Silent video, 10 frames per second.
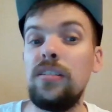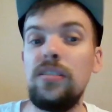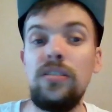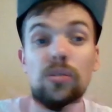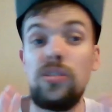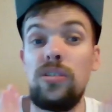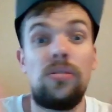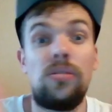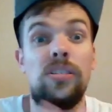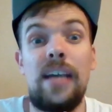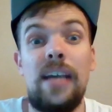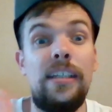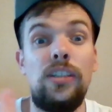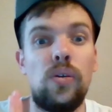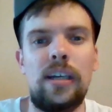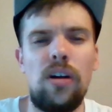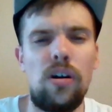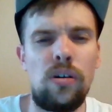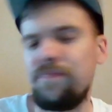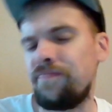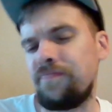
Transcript: Those don't cost any Don at all,